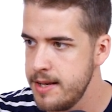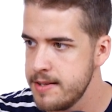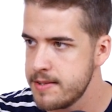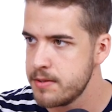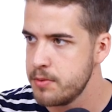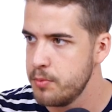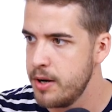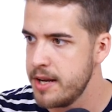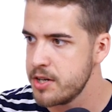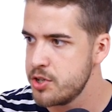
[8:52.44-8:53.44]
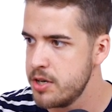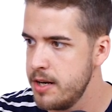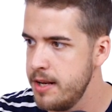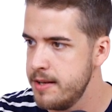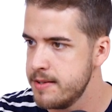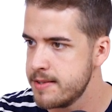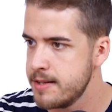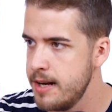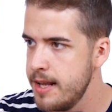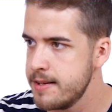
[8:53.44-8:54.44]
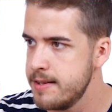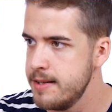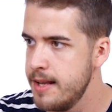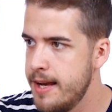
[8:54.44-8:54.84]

this, we'll actually select it